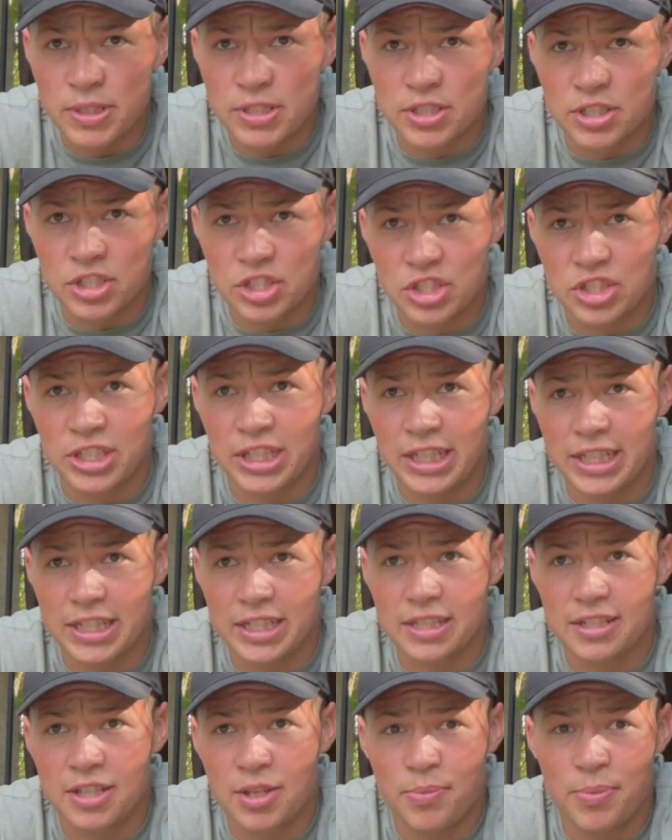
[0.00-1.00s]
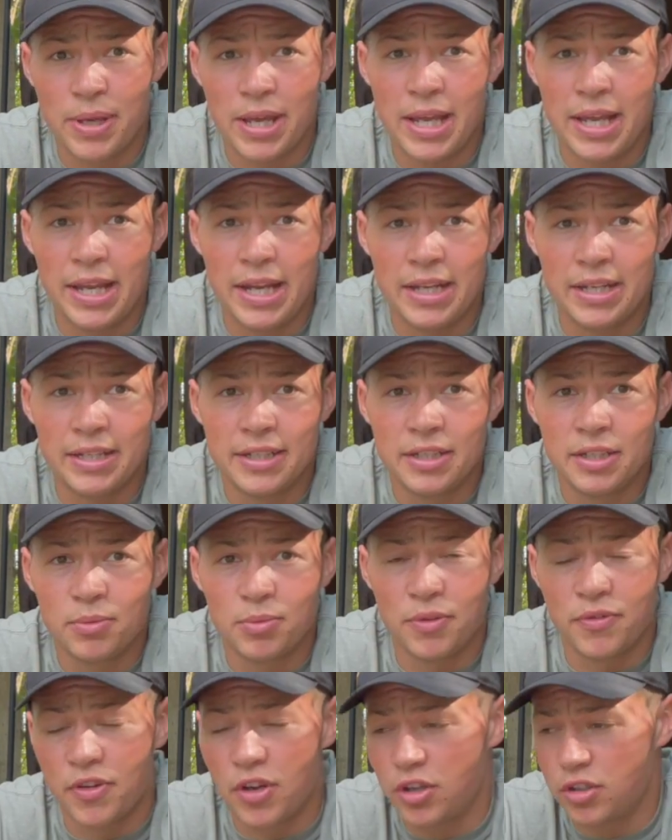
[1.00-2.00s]
to sneak the bait in
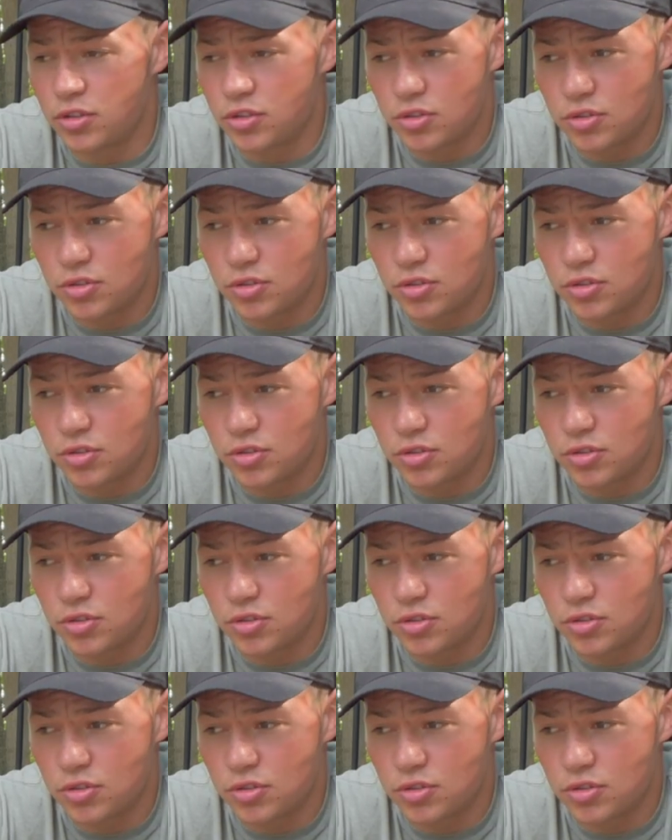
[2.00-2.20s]
without